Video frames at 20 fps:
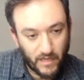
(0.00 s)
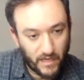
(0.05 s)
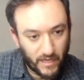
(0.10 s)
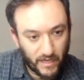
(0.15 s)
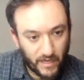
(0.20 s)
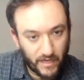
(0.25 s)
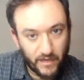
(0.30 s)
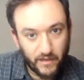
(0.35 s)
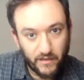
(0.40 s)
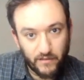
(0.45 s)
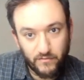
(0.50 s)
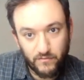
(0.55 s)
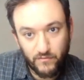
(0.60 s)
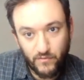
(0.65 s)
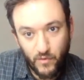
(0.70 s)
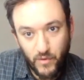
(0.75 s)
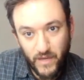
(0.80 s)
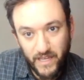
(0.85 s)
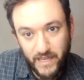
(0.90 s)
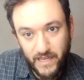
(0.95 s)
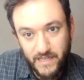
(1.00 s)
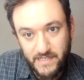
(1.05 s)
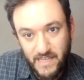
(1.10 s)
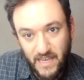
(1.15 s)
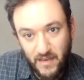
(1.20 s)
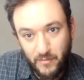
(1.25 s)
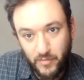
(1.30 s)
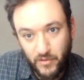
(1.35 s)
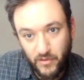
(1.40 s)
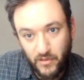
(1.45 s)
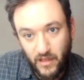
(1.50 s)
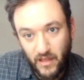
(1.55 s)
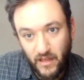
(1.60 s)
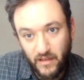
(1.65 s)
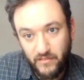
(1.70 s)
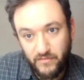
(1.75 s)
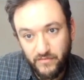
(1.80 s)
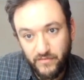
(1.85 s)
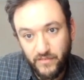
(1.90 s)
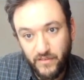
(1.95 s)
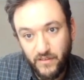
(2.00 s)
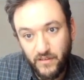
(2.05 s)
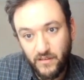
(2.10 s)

a quick example of